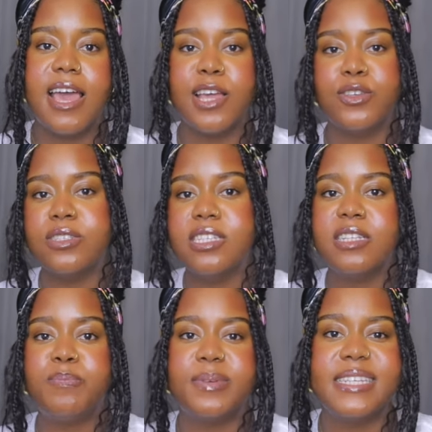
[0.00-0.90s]
And you
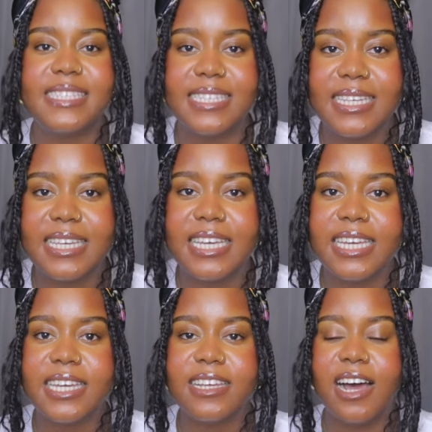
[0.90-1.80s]
need
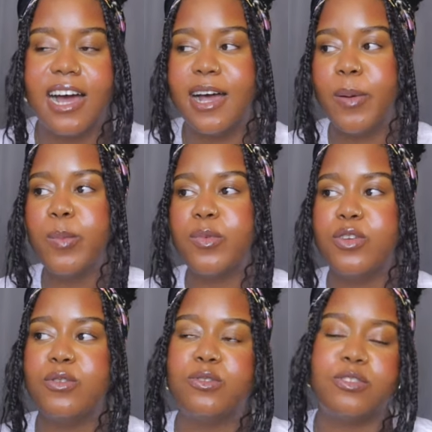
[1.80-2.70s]
PTE,
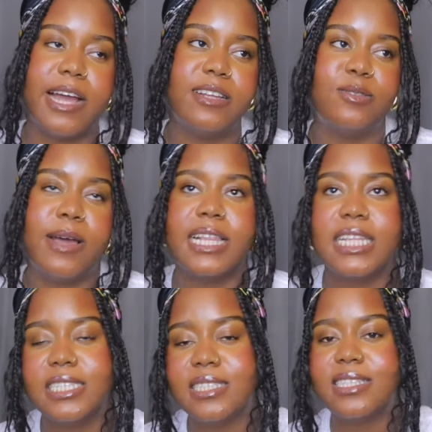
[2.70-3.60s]
you try to at
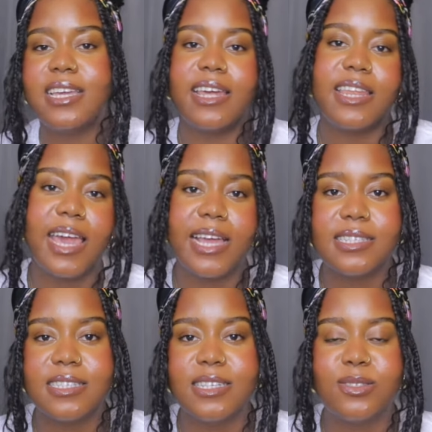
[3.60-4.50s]
least get
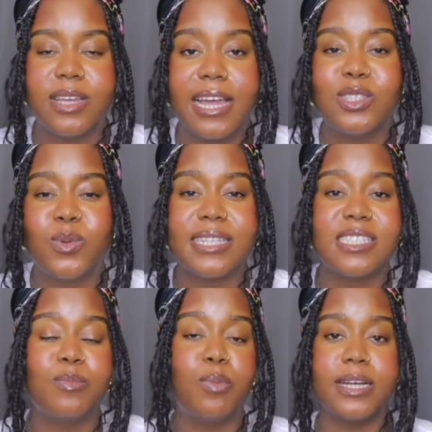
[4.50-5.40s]
80 to get
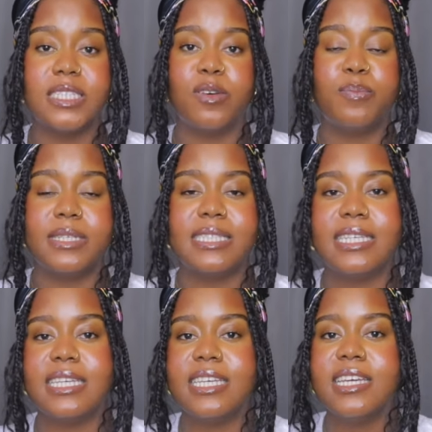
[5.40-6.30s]
20 points for
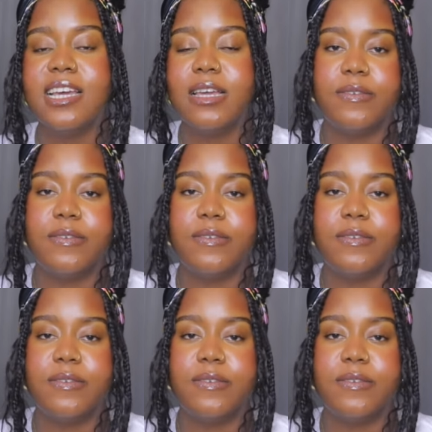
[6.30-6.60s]
PTE.